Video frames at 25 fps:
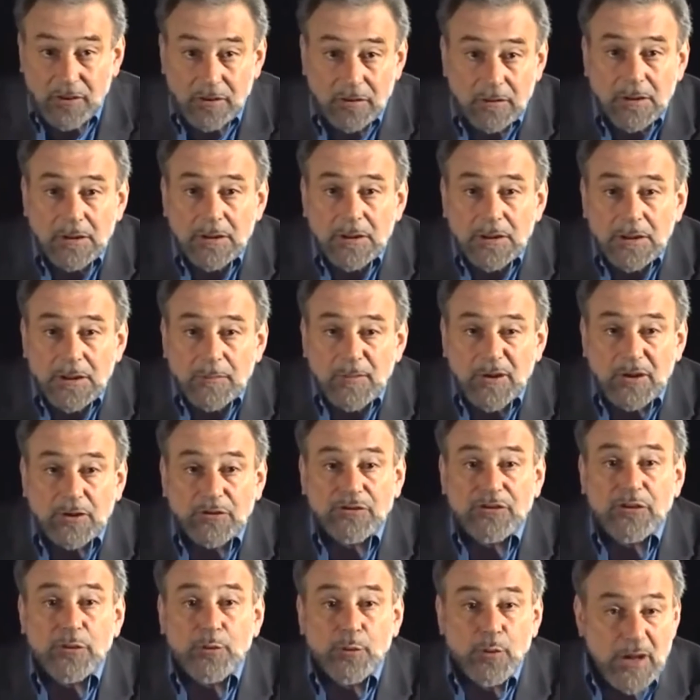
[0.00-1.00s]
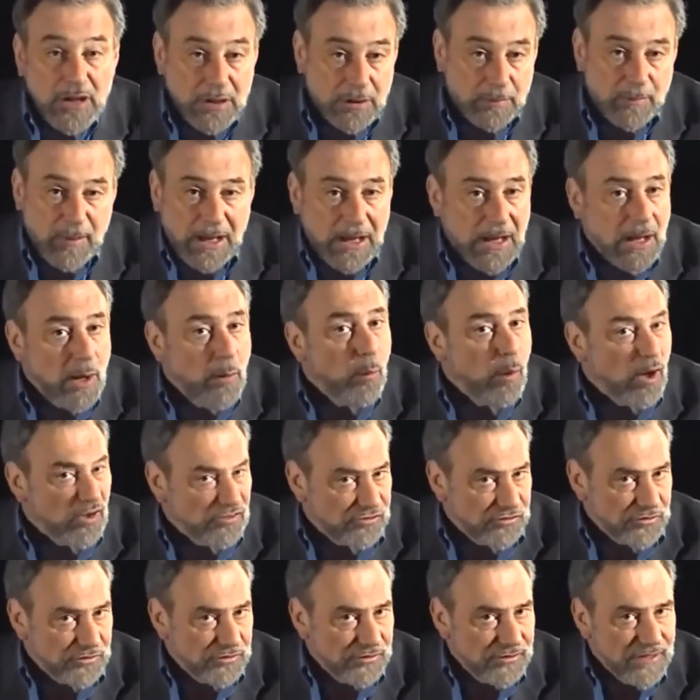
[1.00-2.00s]
though, because the real power
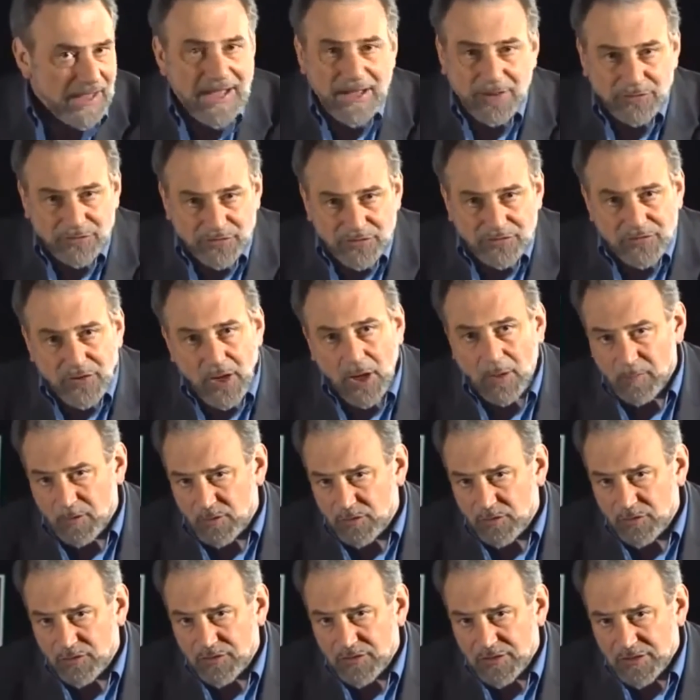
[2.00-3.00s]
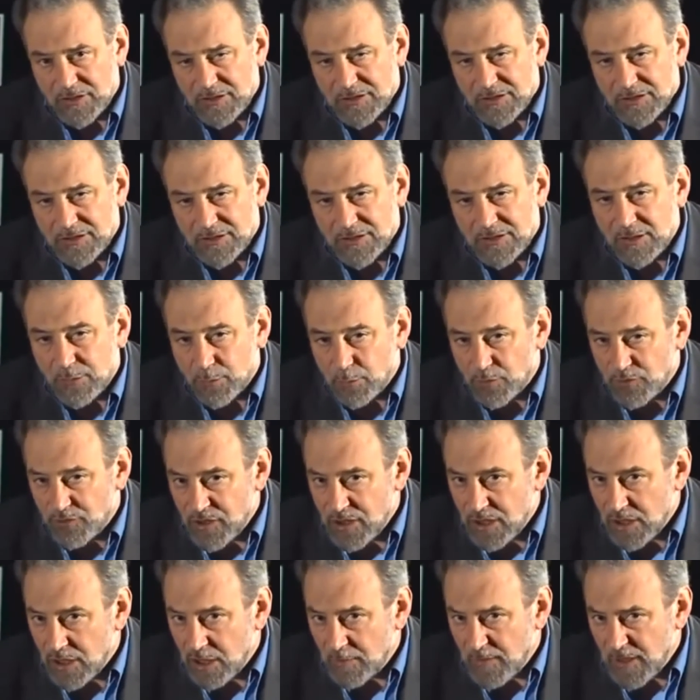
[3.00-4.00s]
wasn't the House of Commons. It was
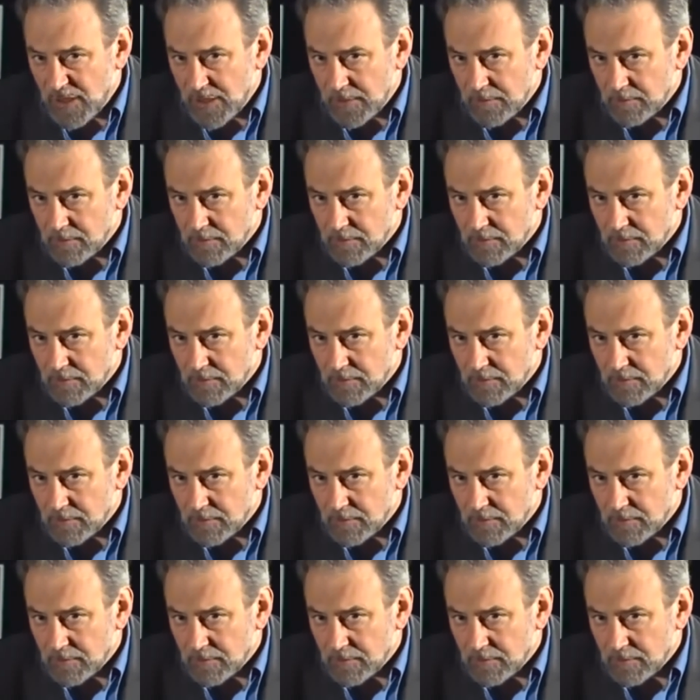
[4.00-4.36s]
the army.